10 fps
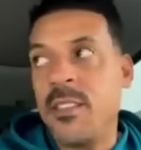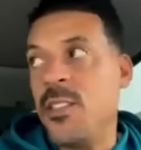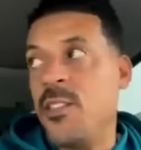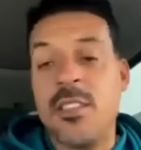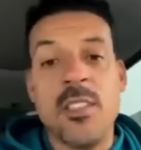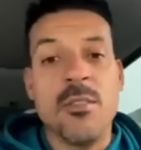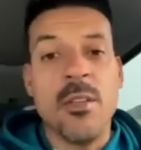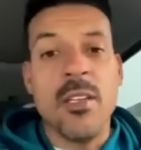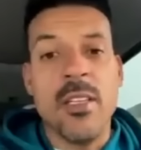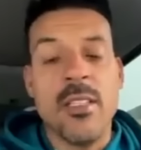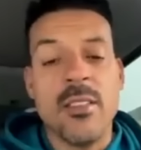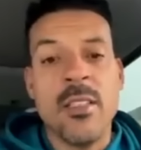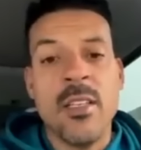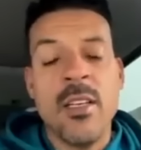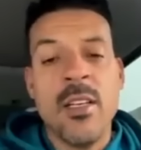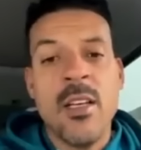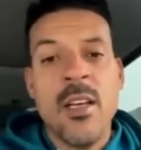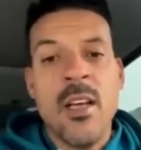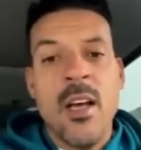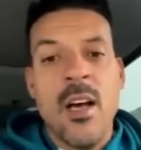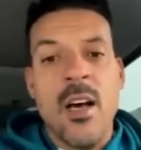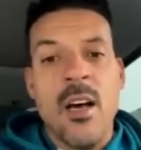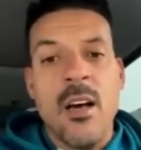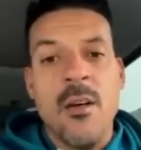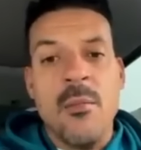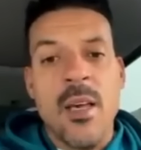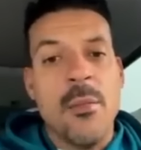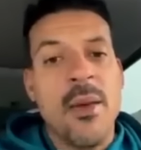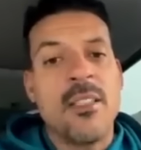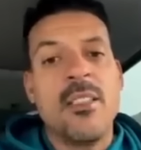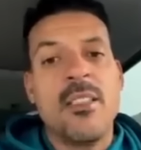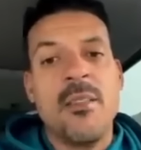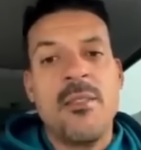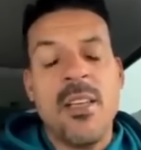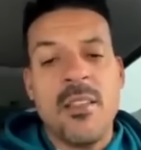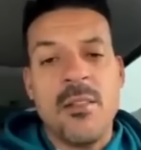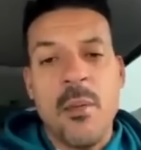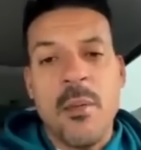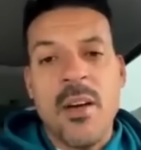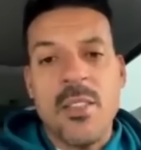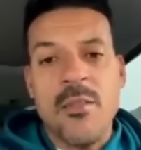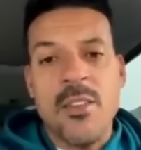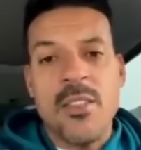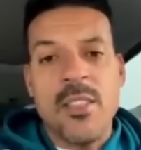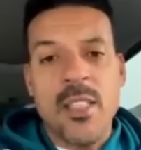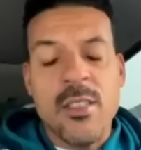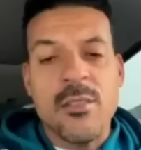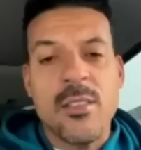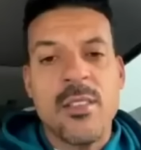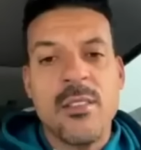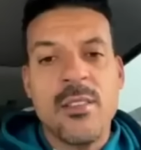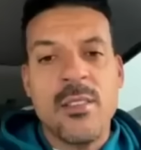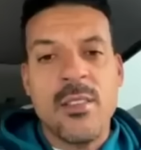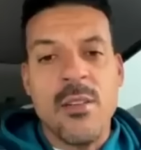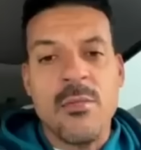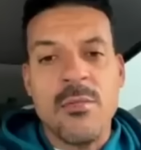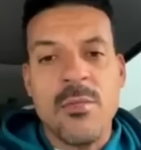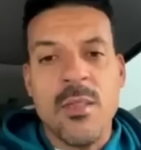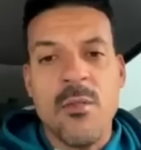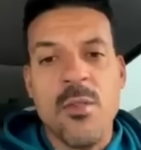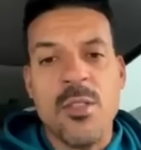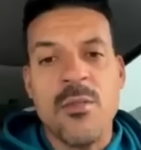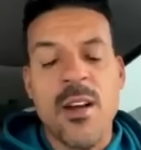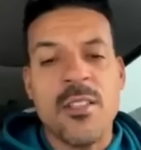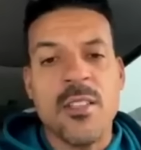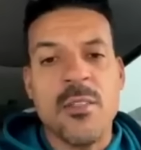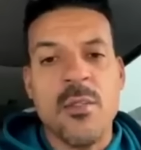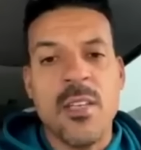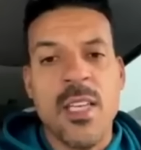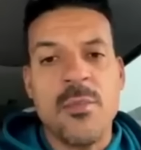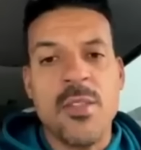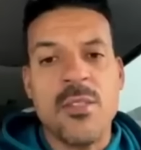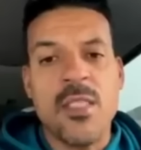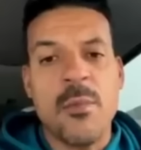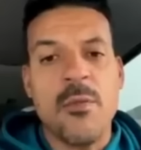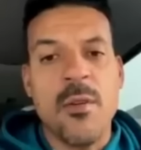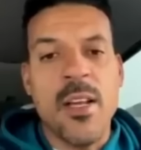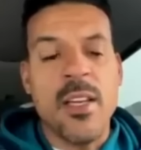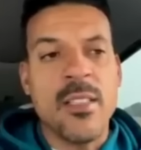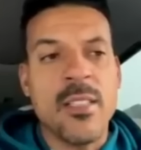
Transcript: Just is what it is. And it makes good TV. Remember, controversy sells. So, of course, Fox are going to want to keep those type of ratings.